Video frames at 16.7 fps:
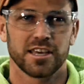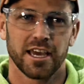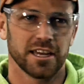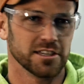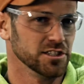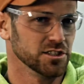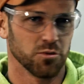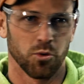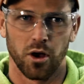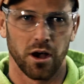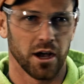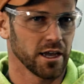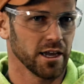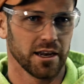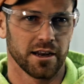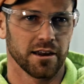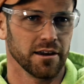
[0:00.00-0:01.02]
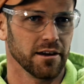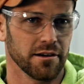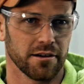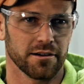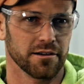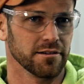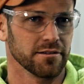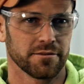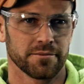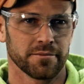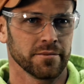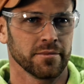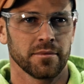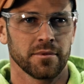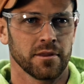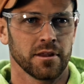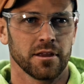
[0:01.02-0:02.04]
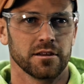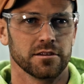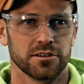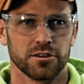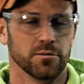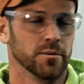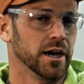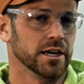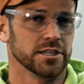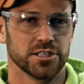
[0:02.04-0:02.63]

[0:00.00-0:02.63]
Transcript: can't just walk in here and do my